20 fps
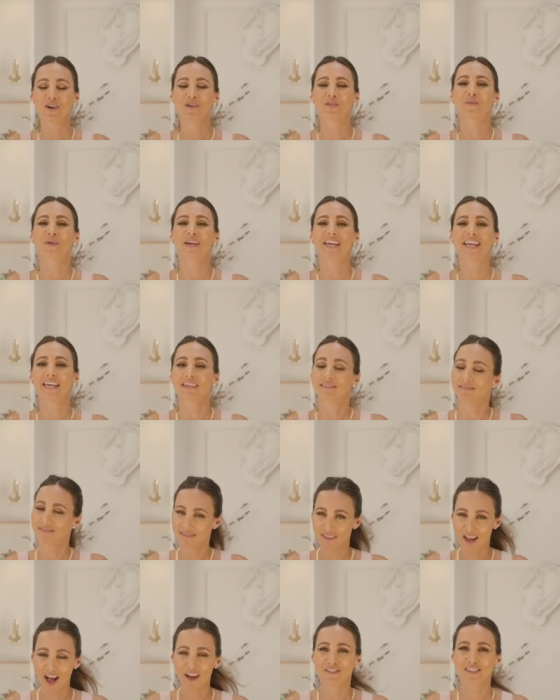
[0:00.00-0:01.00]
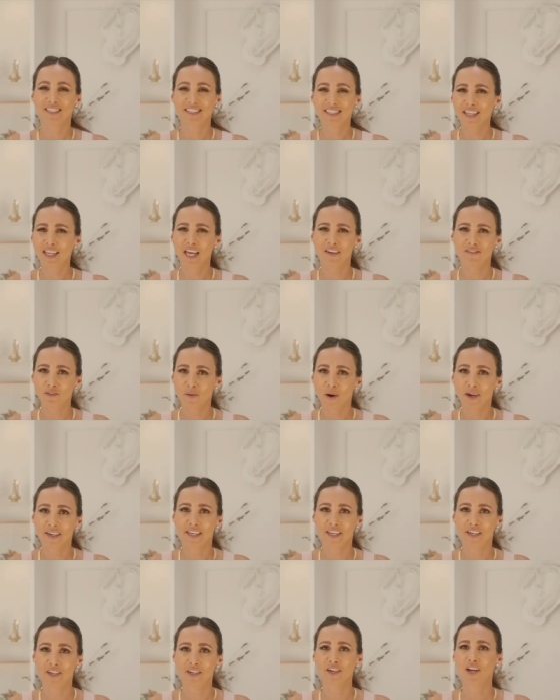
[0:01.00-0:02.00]
We obviously love a
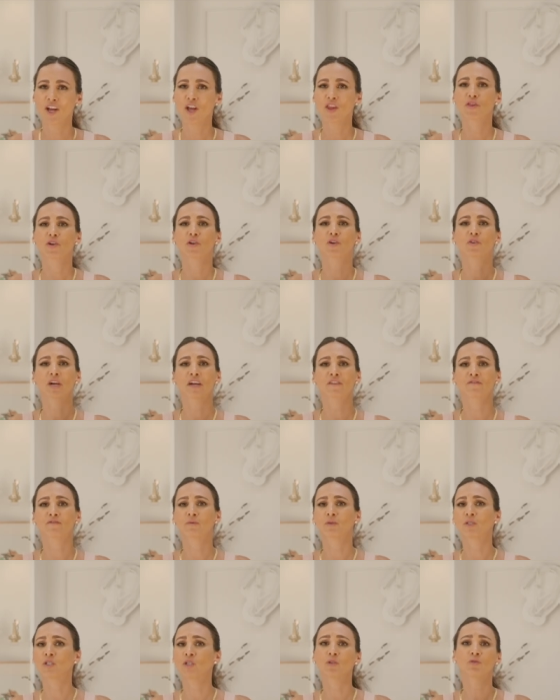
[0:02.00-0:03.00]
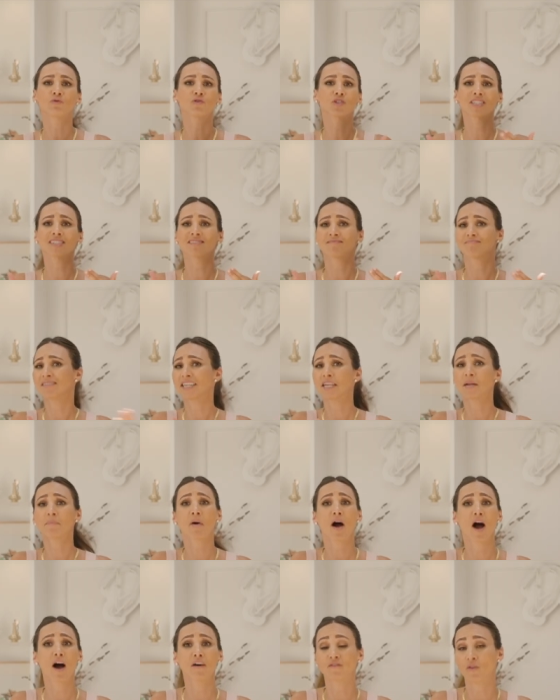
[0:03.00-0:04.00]
one-hitter. They're great for when you just need a
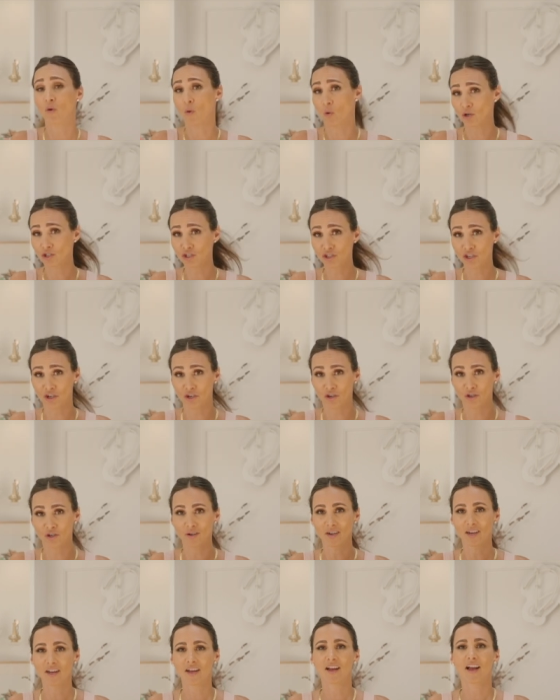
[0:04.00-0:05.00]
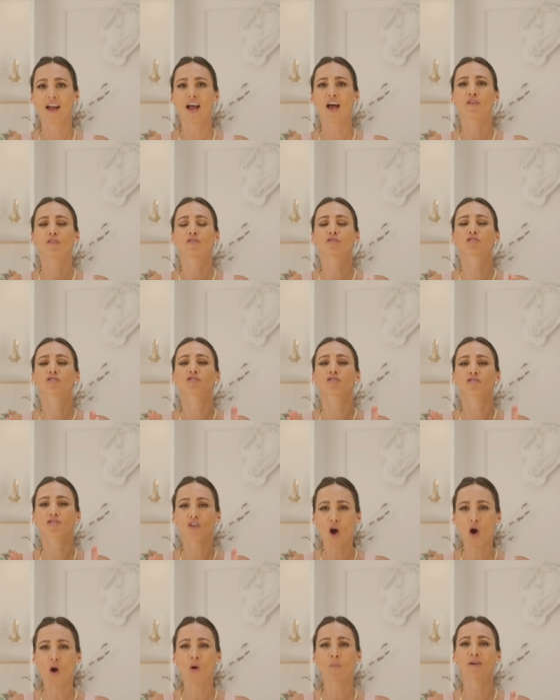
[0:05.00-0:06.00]
puff or two, and they're
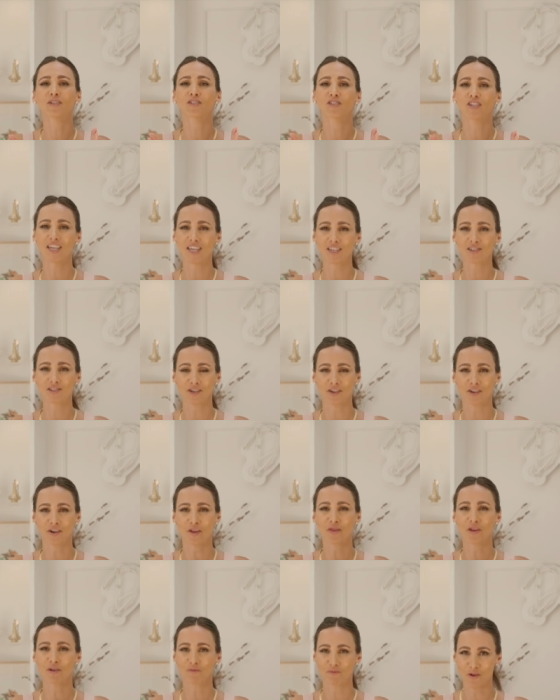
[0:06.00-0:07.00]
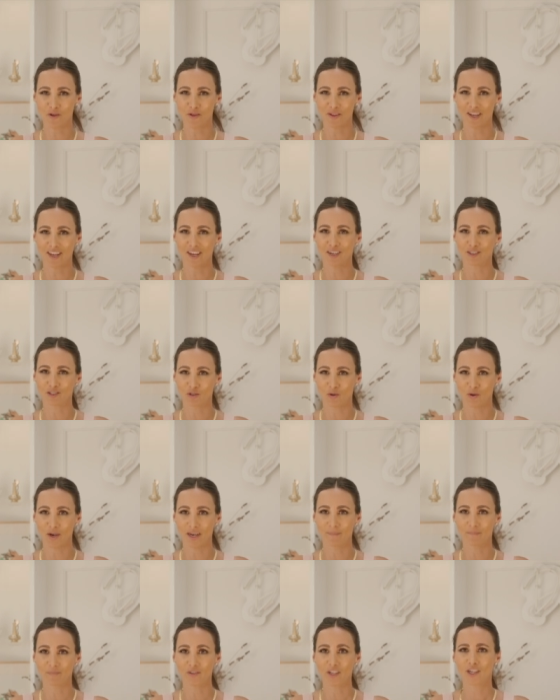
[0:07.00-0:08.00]
so much easier than rolling a
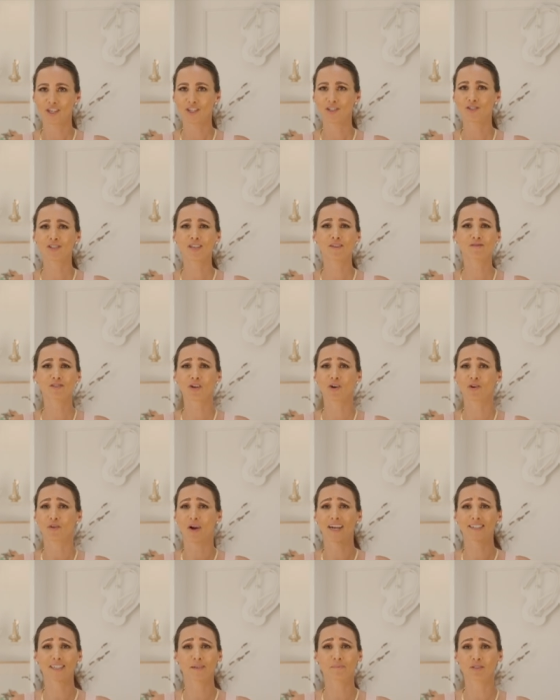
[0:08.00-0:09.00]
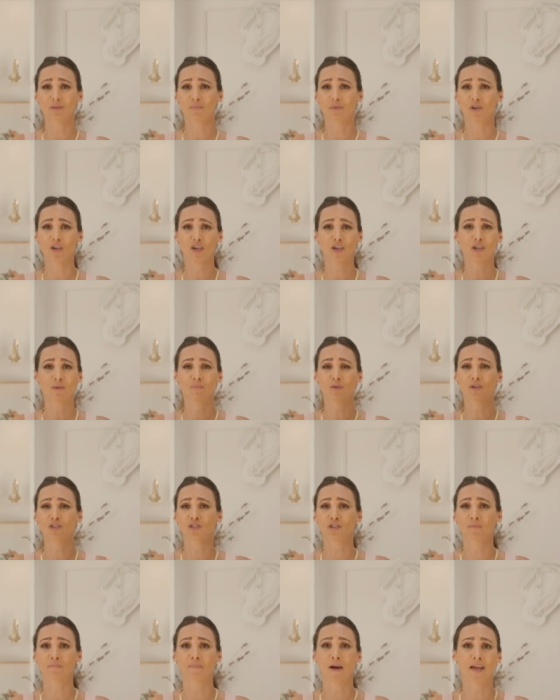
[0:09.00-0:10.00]
joint. You just have to grind up some herb, push
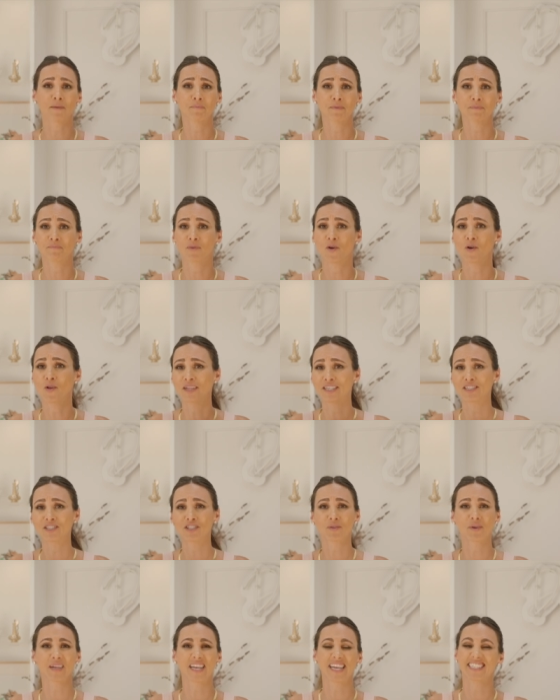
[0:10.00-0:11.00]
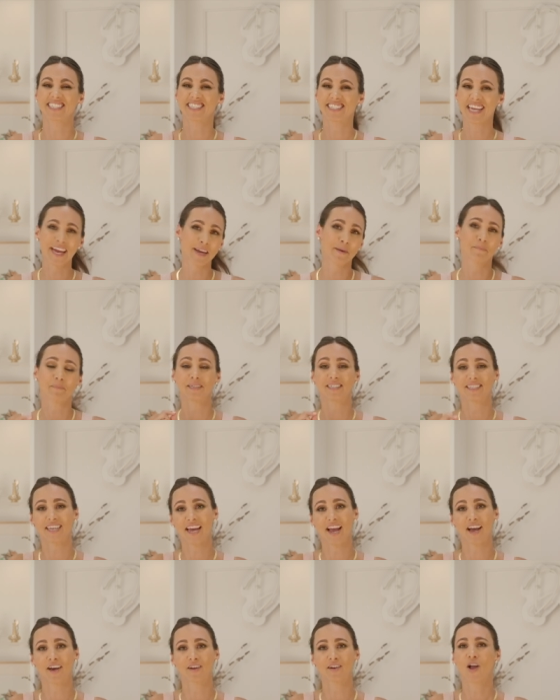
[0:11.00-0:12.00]
your pipe bowl into it, and tamp it
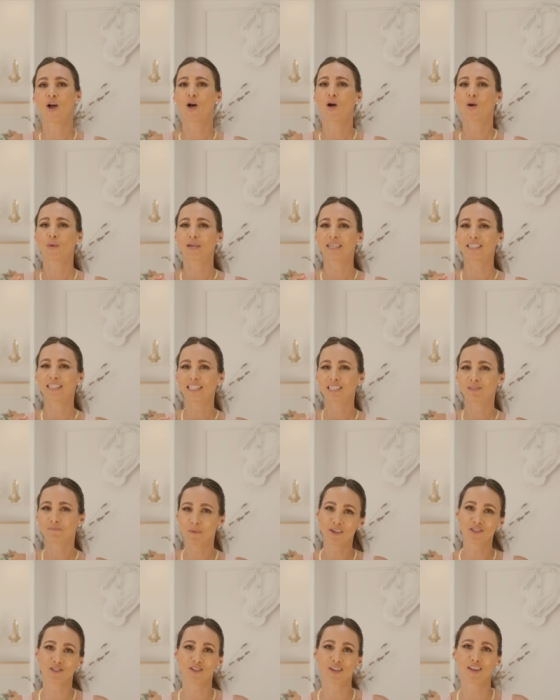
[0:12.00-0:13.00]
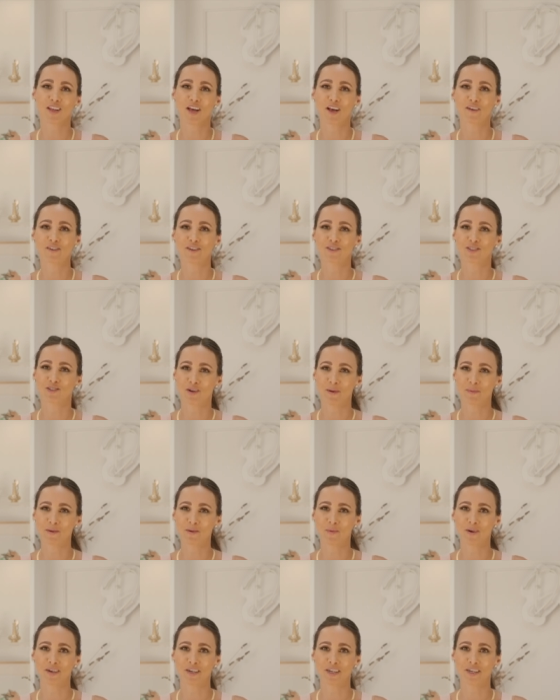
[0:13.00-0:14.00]
down. We especially love
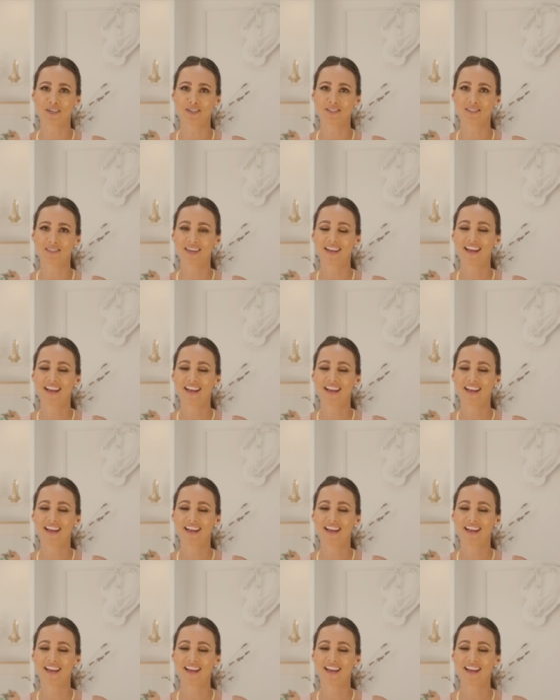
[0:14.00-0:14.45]
ceramic one-hitters,